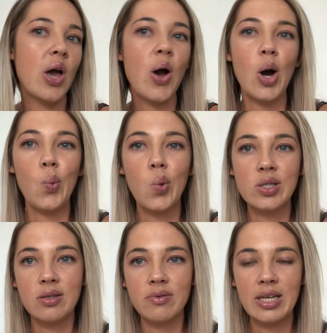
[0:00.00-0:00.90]
I
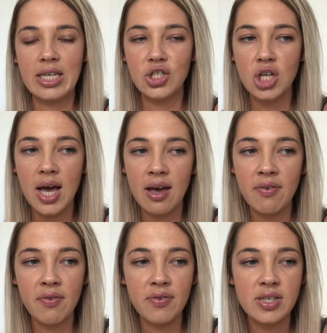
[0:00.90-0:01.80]
wasn't really
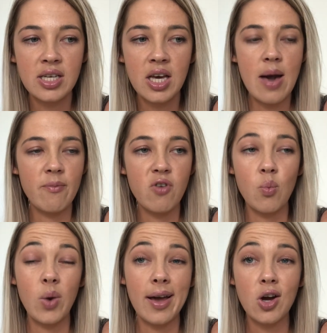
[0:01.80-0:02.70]
chuffed from
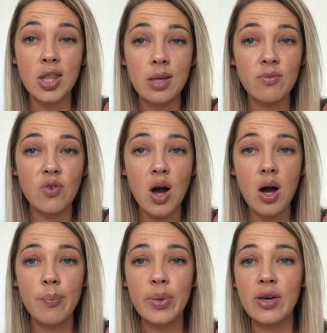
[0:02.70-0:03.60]
where I got them
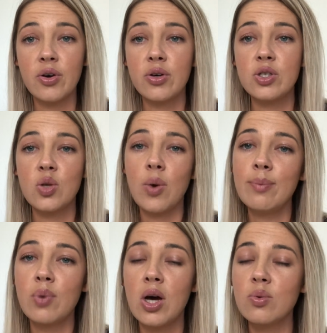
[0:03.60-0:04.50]
from, because the one
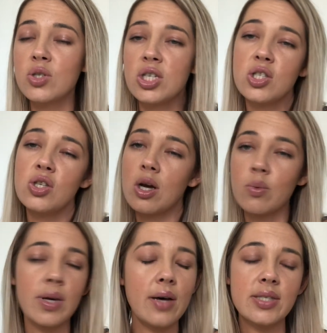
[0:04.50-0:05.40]
plant was just not
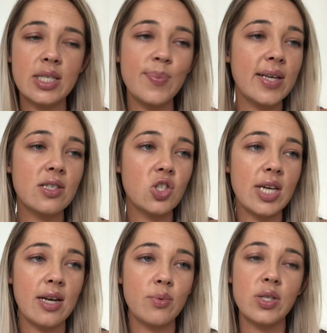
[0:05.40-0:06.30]
what I was expecting to
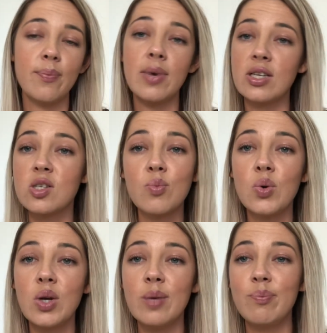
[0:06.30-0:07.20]
get. It was a much
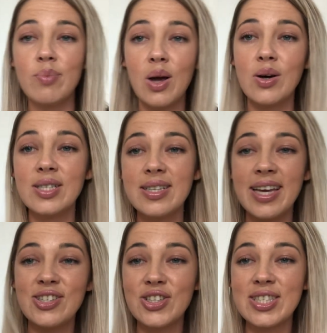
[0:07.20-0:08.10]
smaller plant,
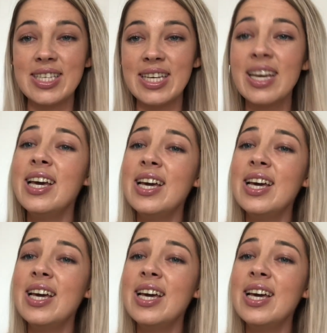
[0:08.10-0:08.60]
as you can see.